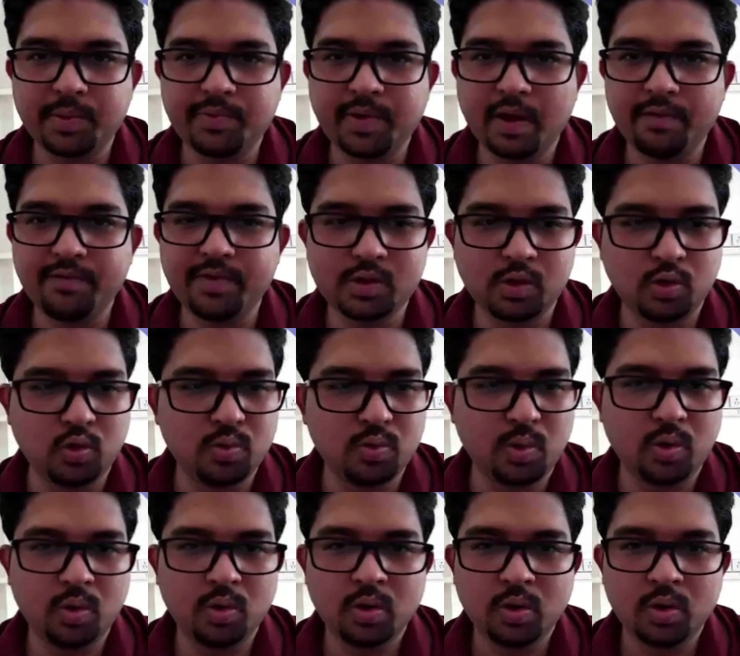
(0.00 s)
and 55
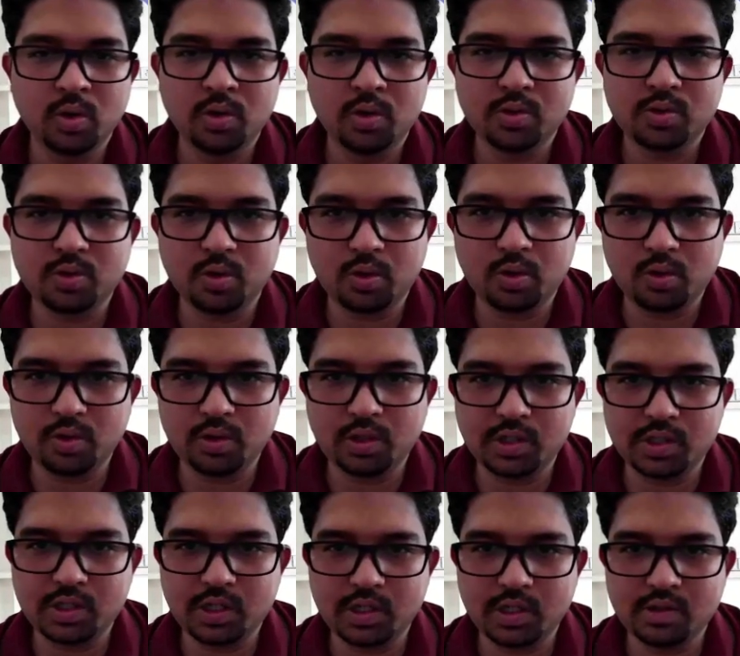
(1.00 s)
is LUMO.
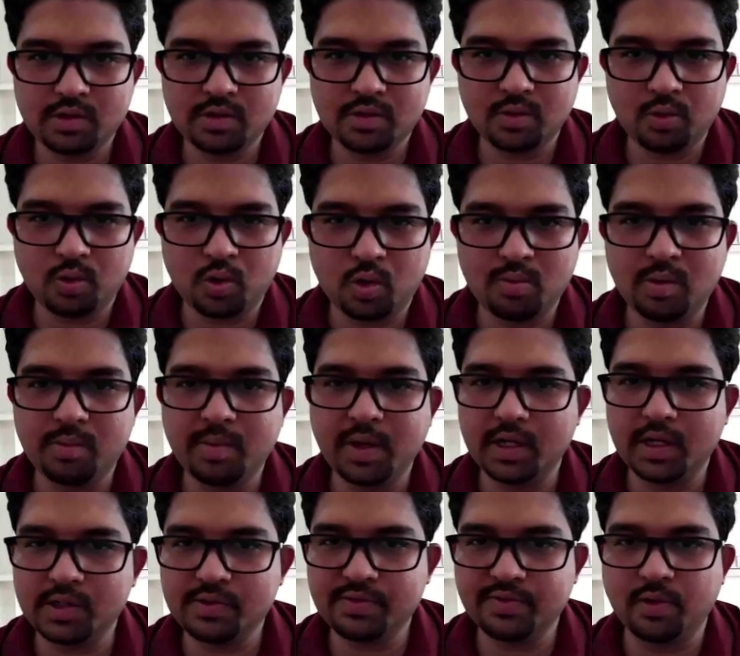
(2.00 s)
So this is
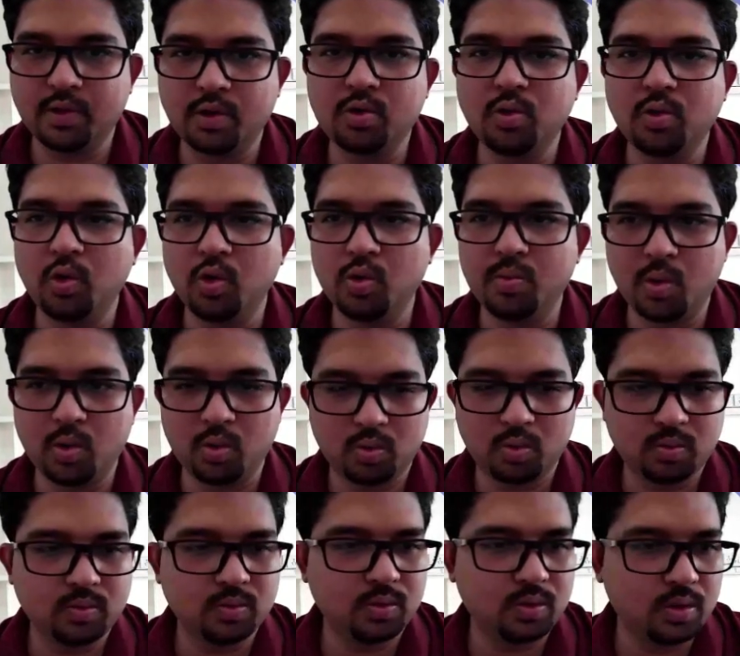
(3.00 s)
HOMO minus 4 to
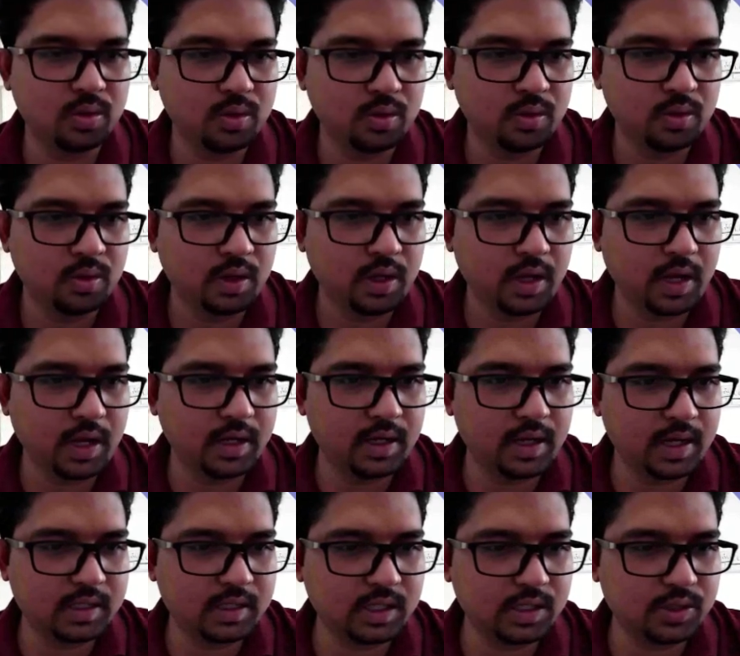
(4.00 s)
LUMO,
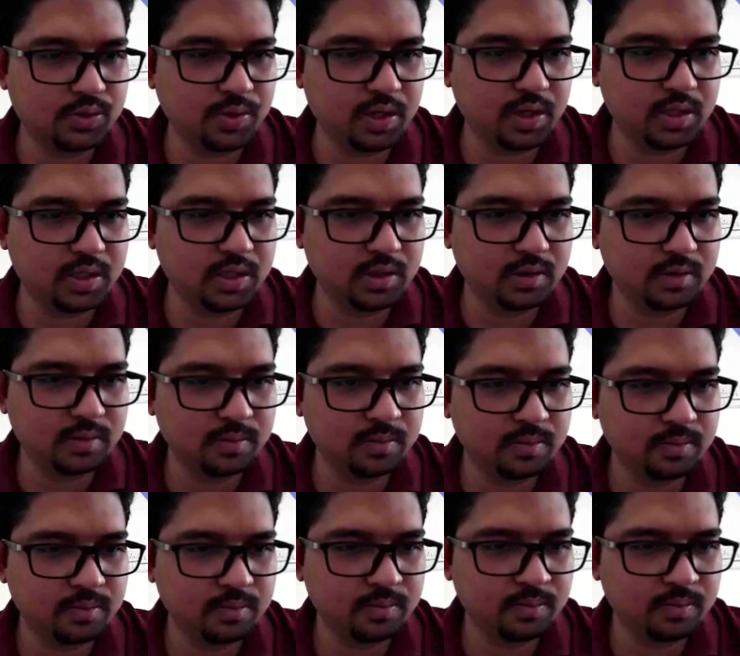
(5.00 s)
and next is what?